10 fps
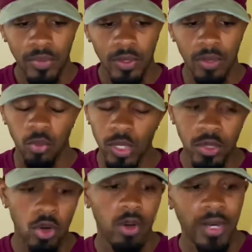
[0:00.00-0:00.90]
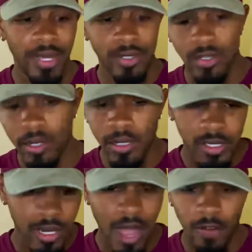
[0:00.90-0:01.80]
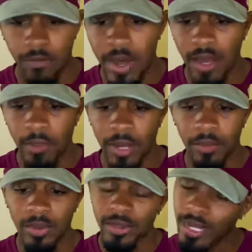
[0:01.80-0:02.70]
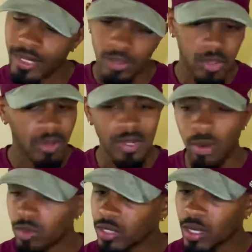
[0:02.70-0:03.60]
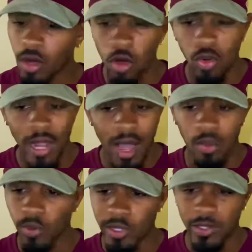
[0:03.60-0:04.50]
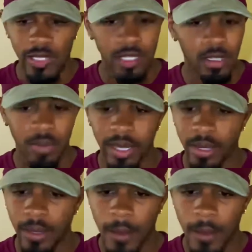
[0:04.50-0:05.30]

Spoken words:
If we can go in there and steal this guy from Alabama, that will say a whole lot. Once again, man.